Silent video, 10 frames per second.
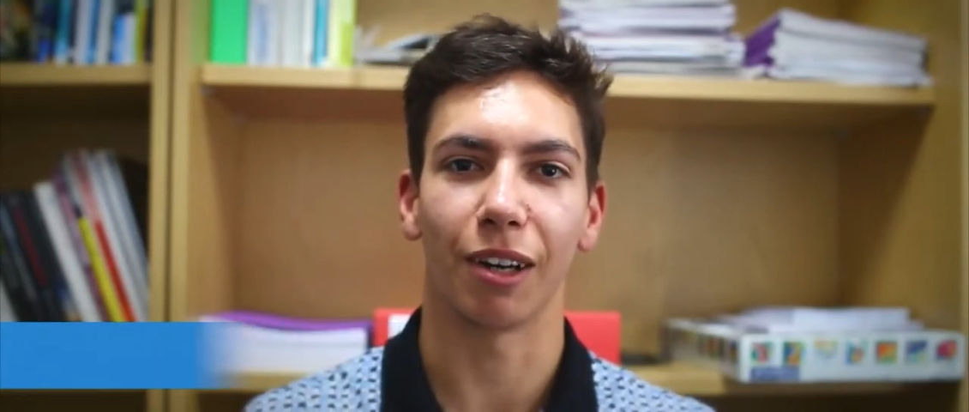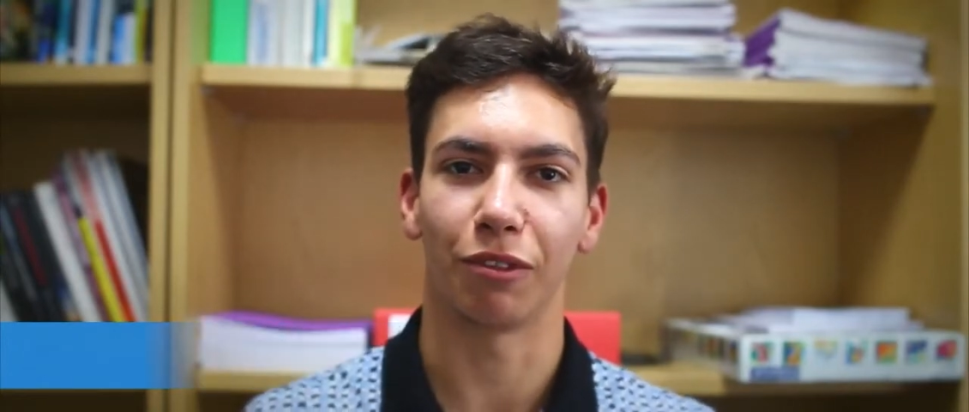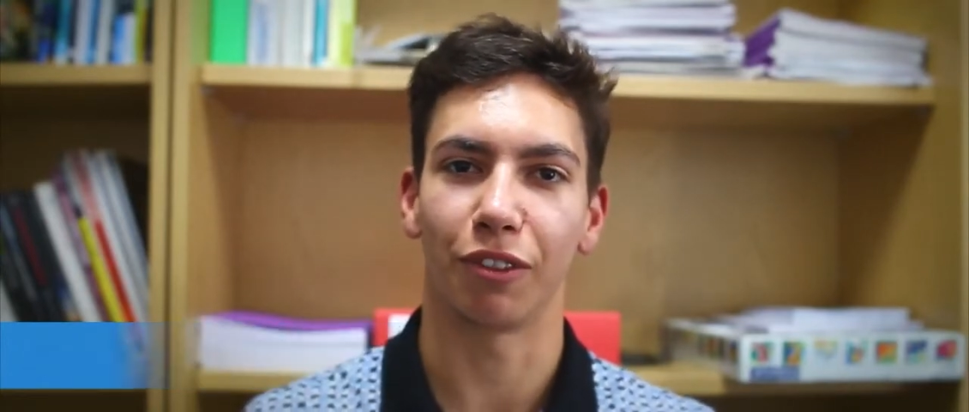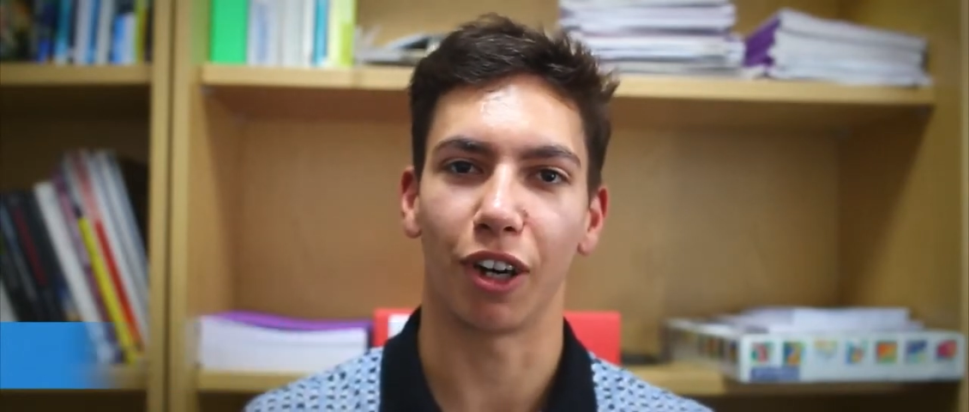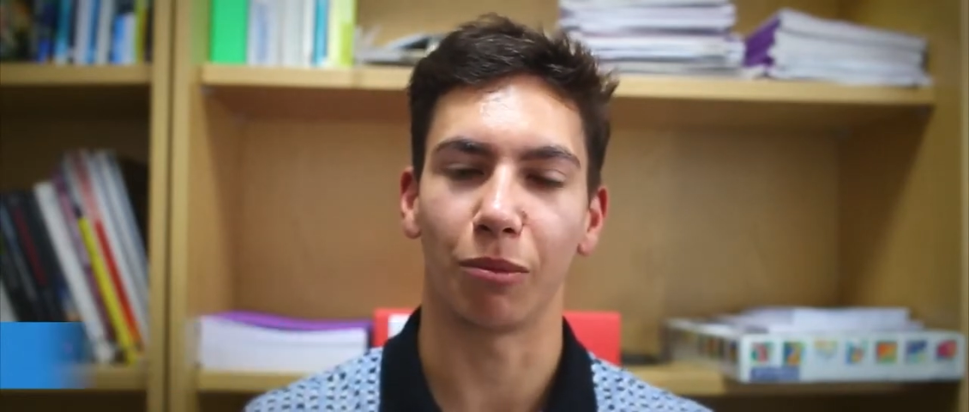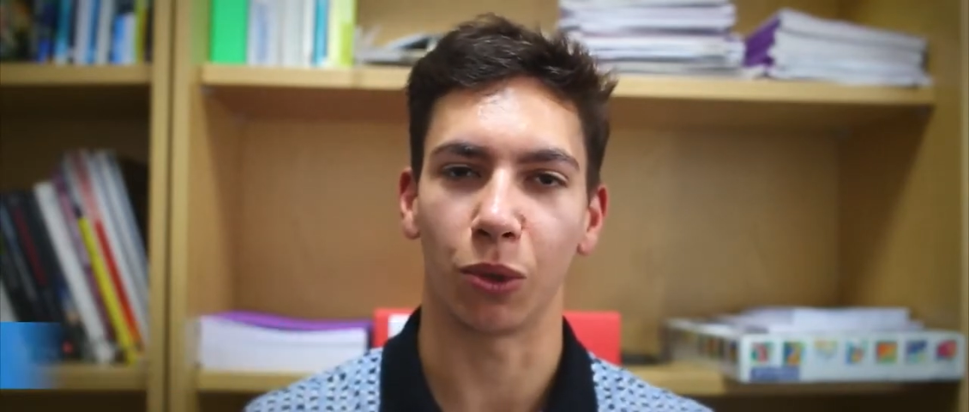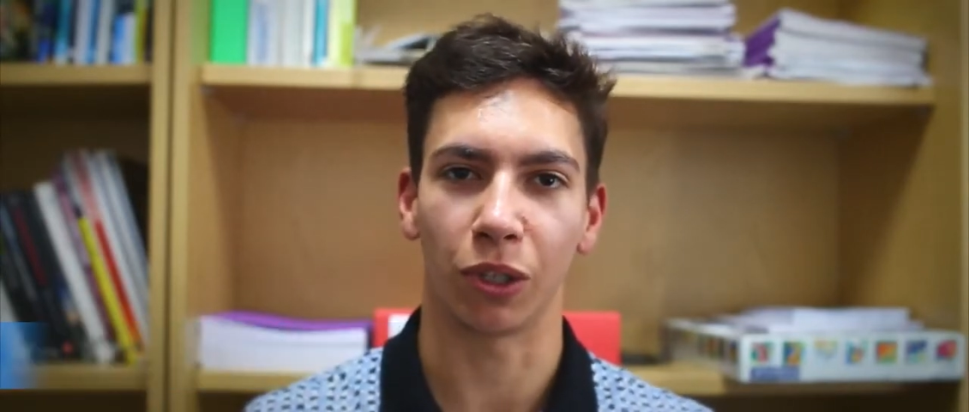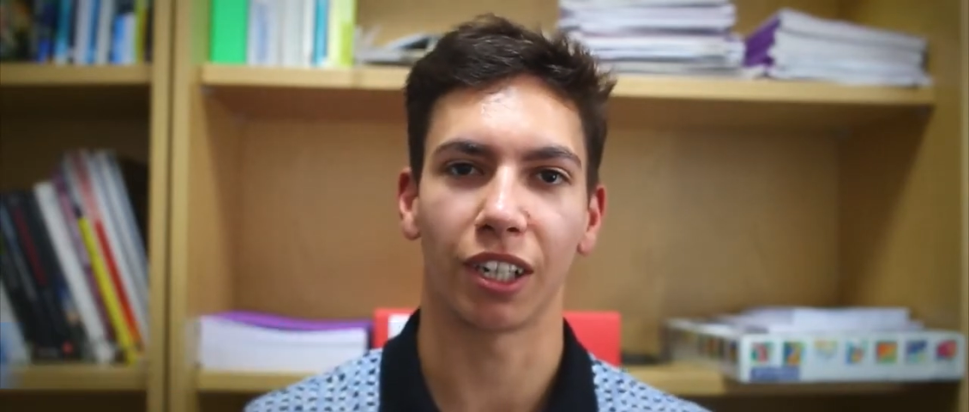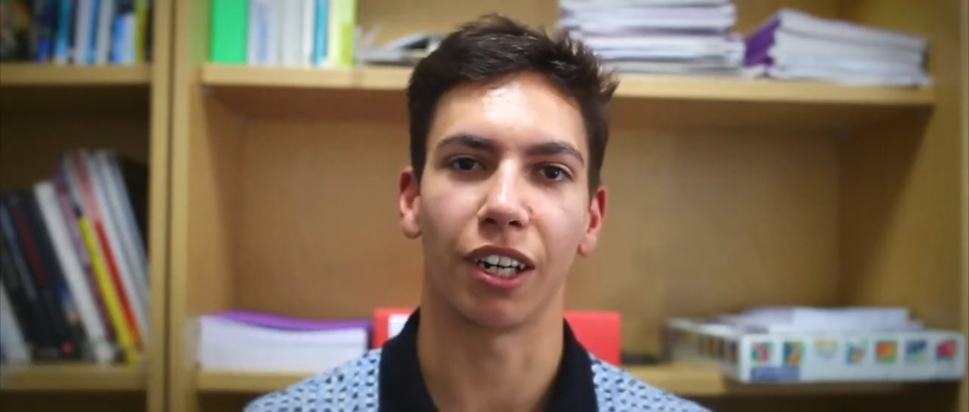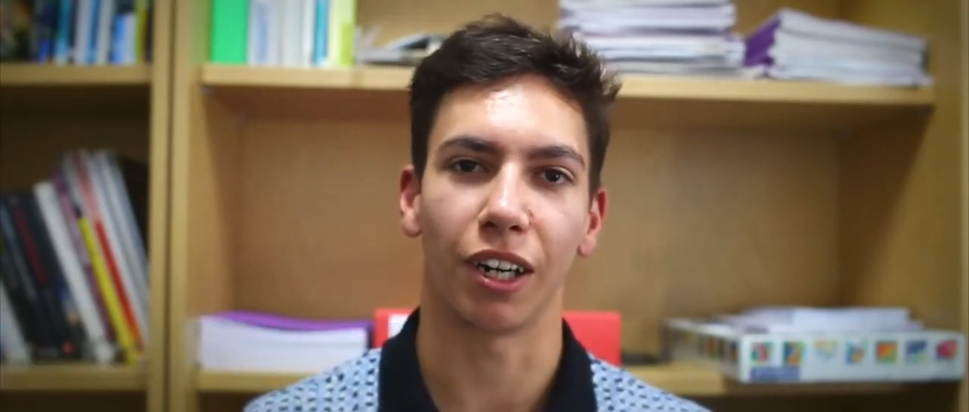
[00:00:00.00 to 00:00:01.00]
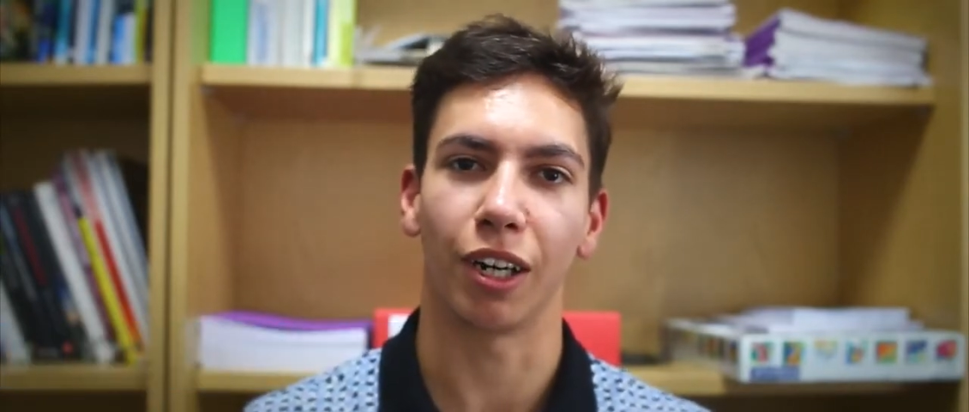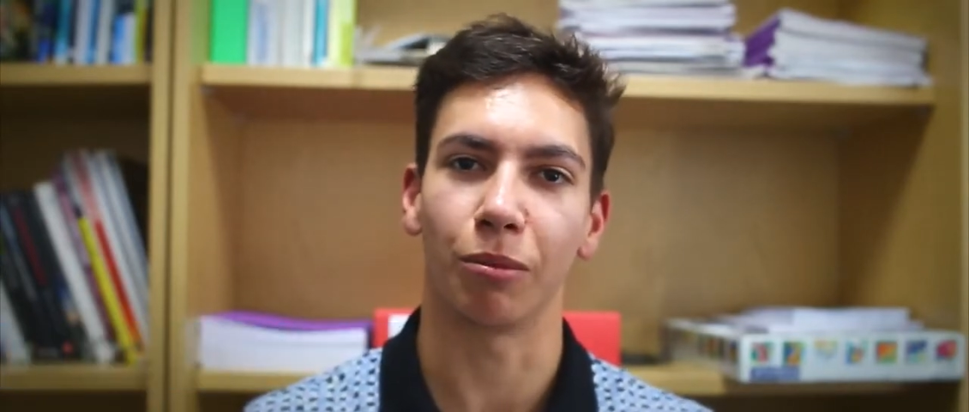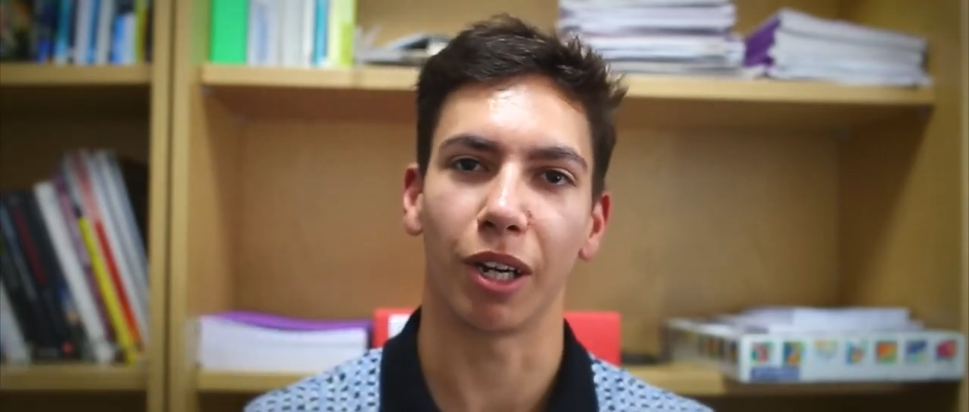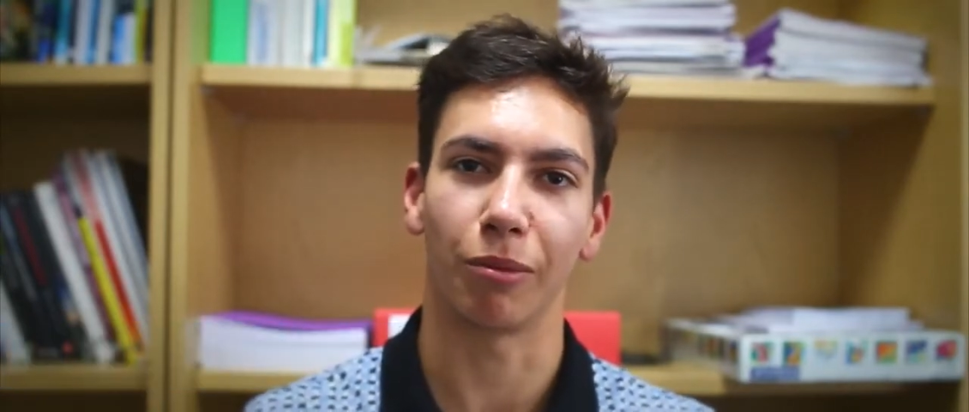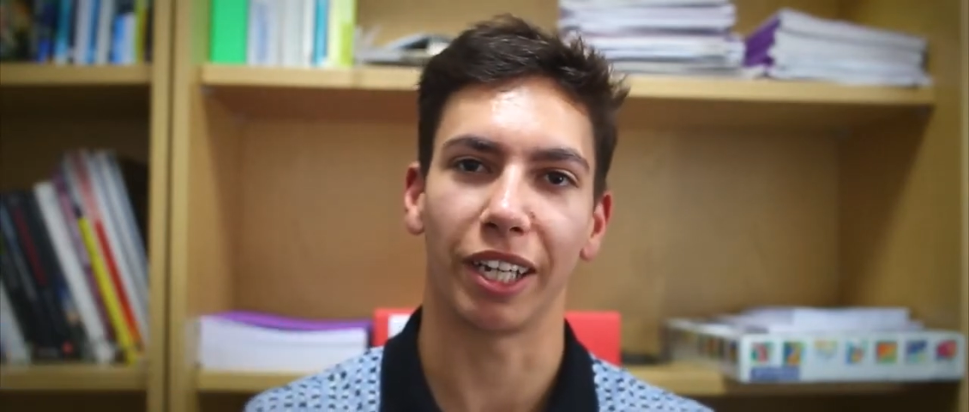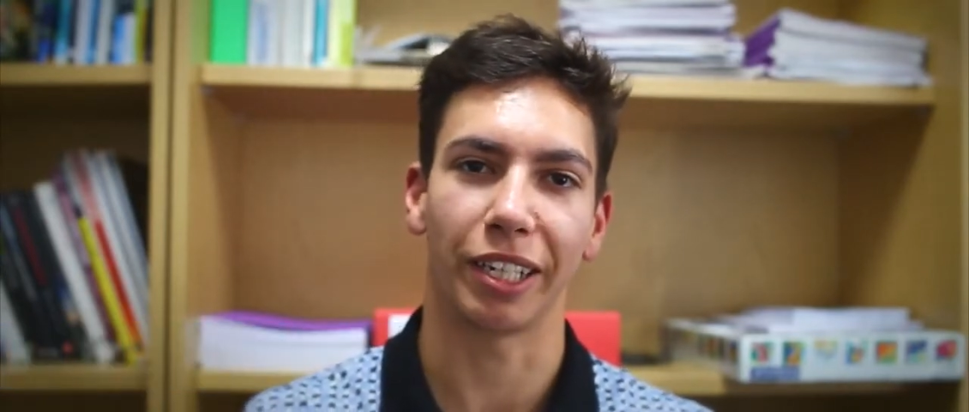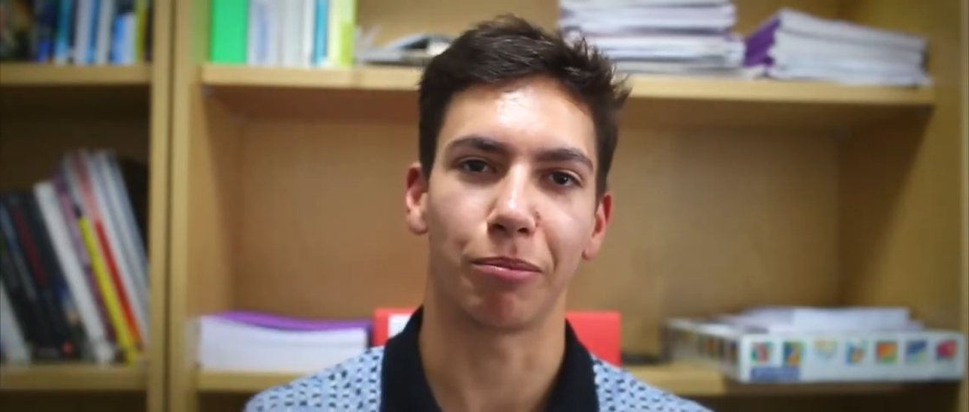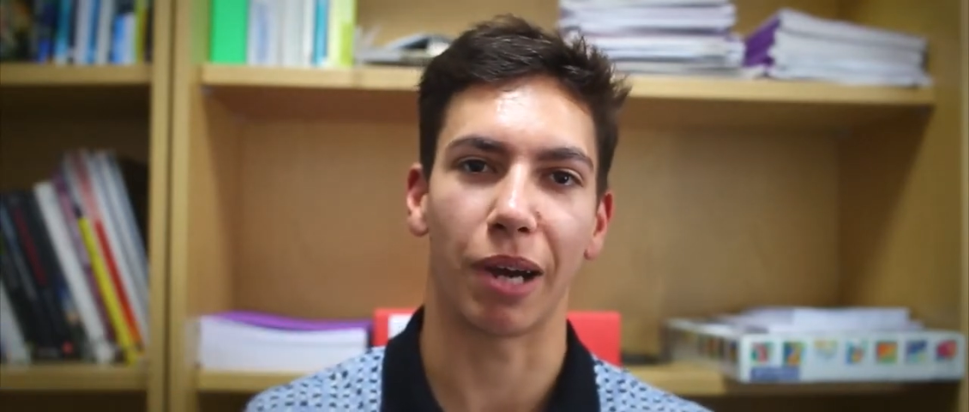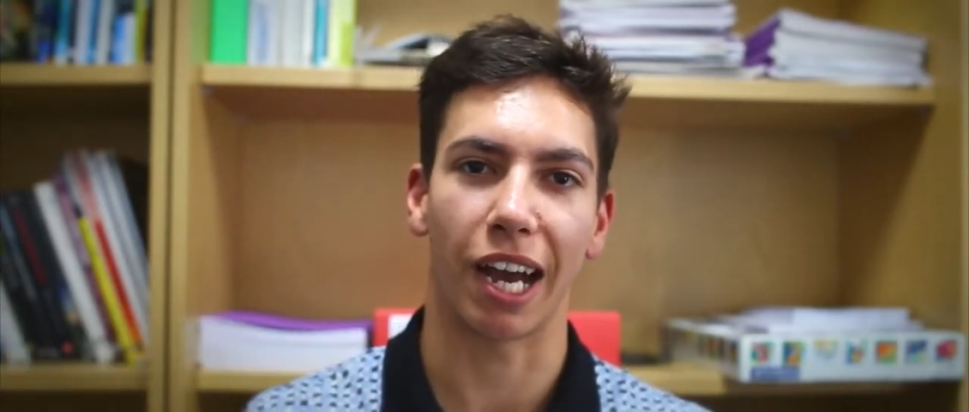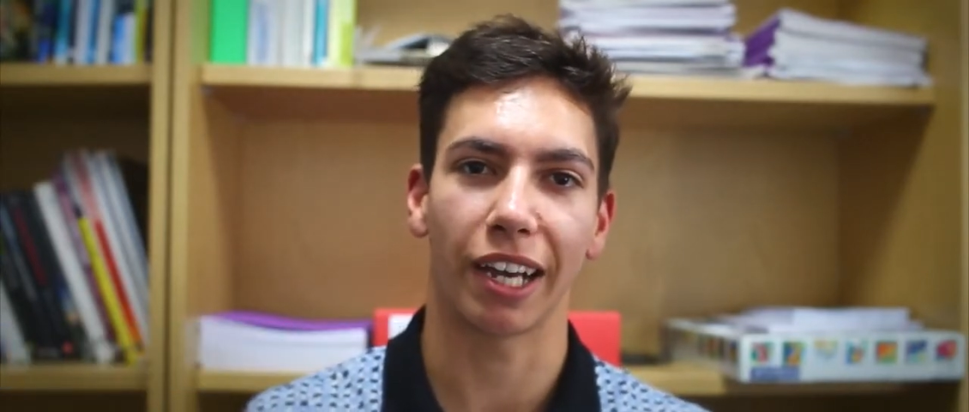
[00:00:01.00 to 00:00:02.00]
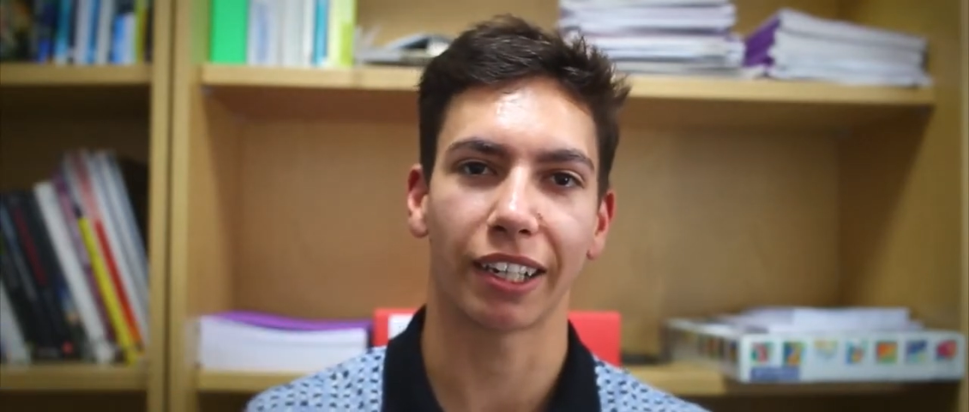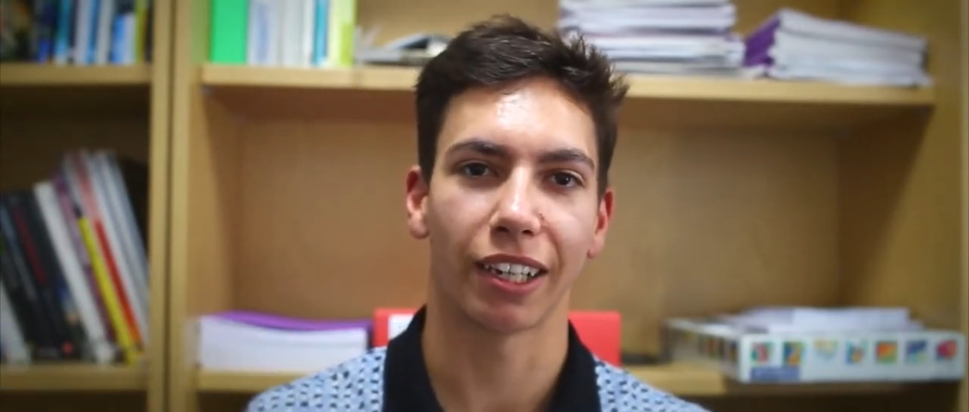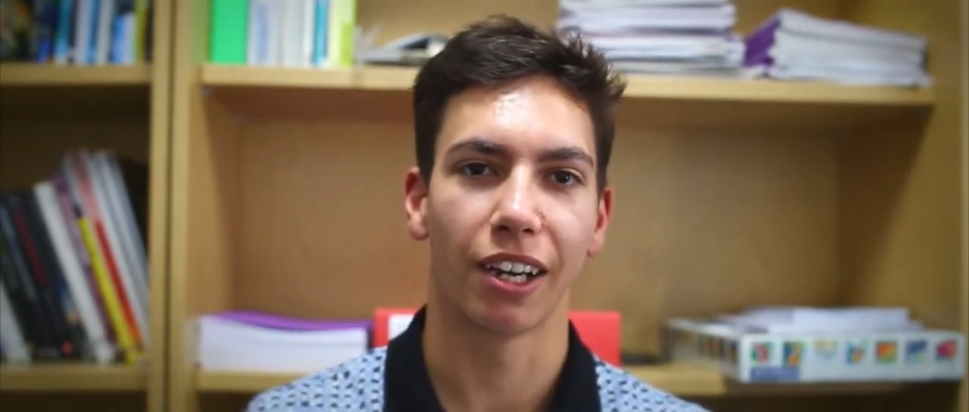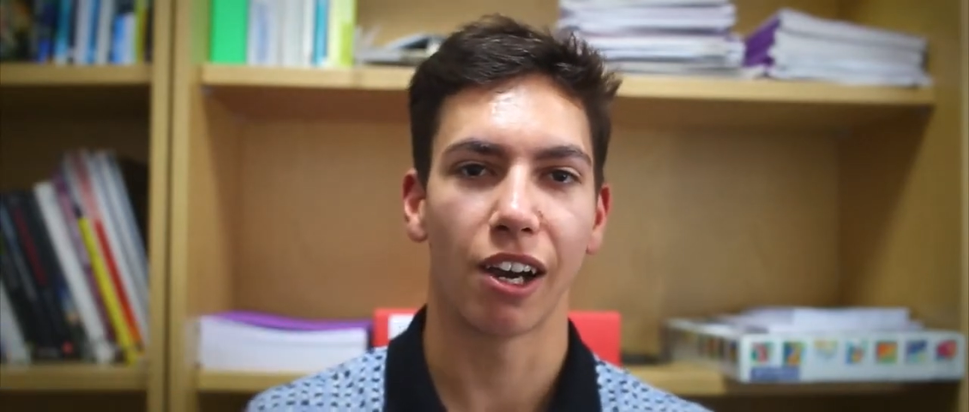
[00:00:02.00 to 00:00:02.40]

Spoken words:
I'm far more calm, I'm laid back.